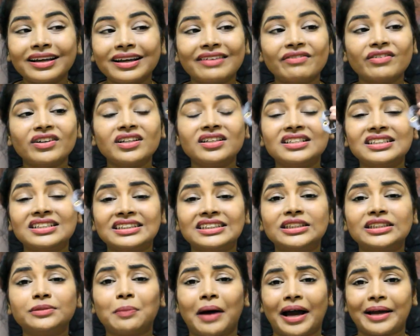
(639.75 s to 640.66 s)
Even this
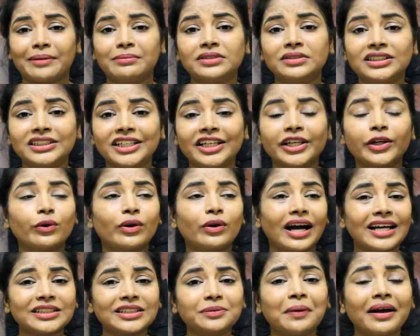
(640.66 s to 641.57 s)
is my mistake. You
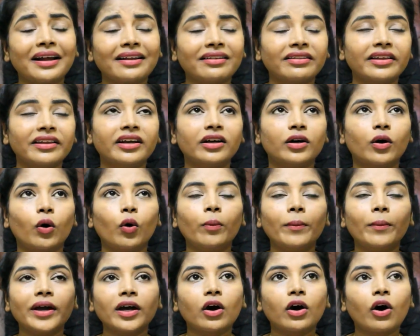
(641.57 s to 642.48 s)
guys might think, oh
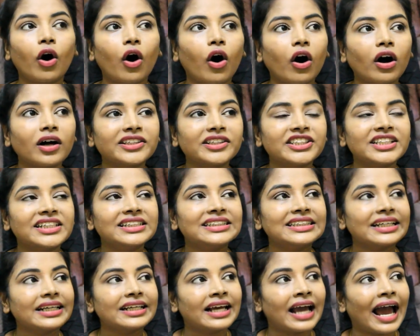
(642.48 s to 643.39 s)
my god, she's
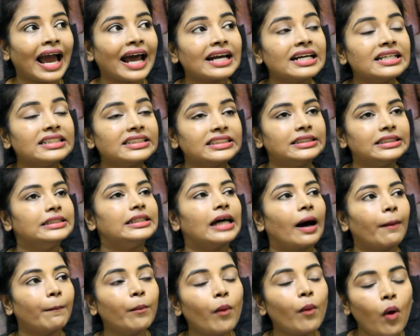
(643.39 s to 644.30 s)
a careless
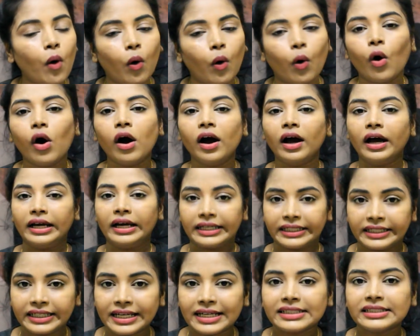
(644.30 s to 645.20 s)
dumbo.
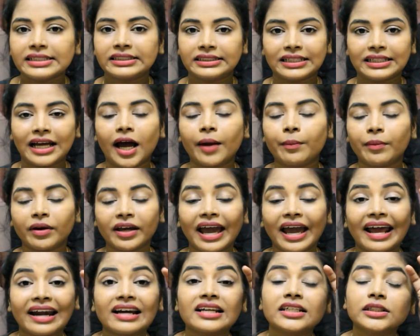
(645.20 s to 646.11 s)
Yes, I'm a
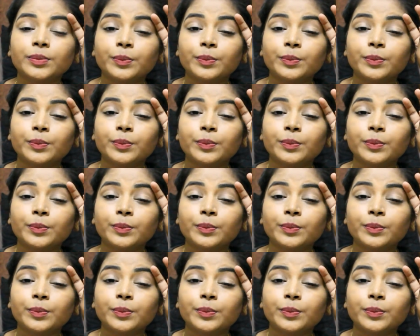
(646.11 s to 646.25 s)
careless